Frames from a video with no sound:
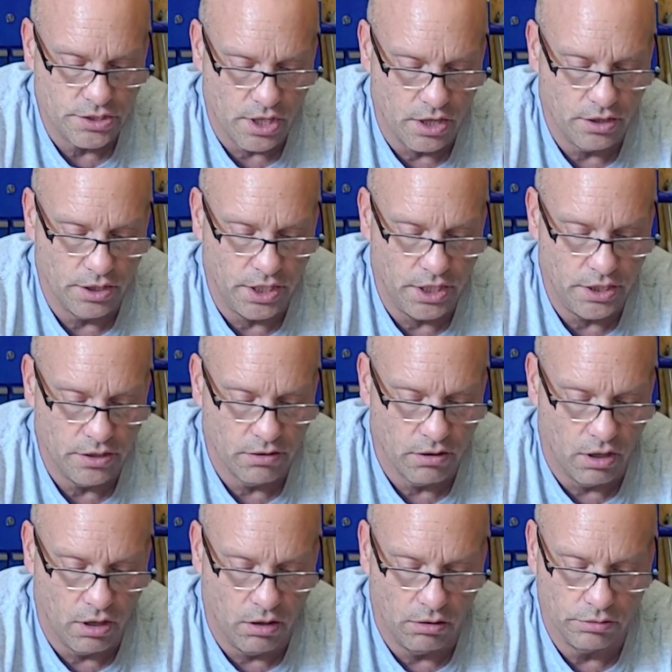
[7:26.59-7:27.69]
turn the heater
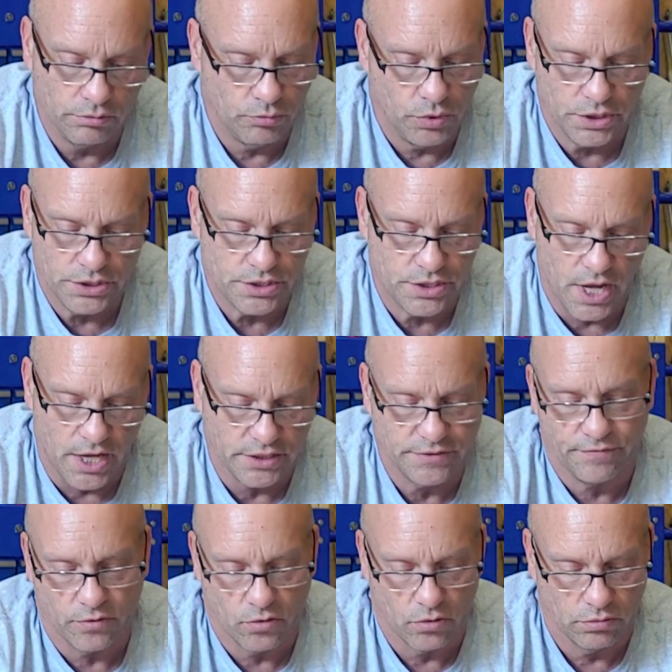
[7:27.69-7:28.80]
on, which that's
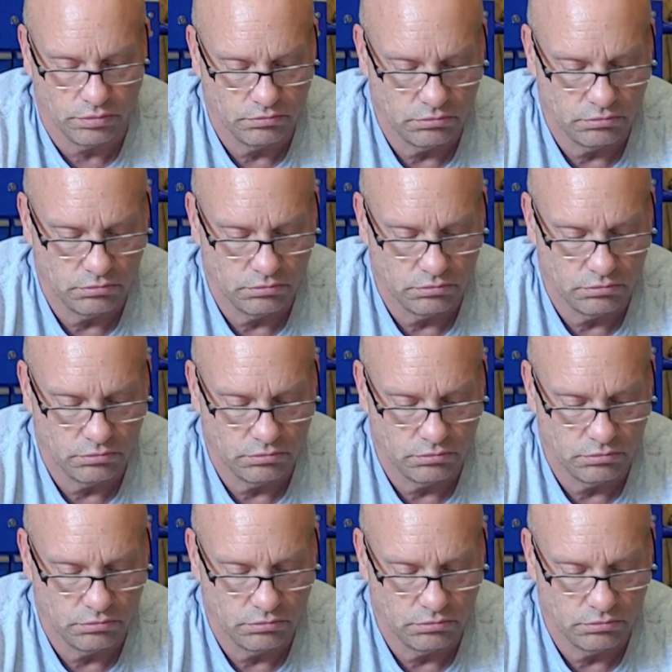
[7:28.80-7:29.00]
for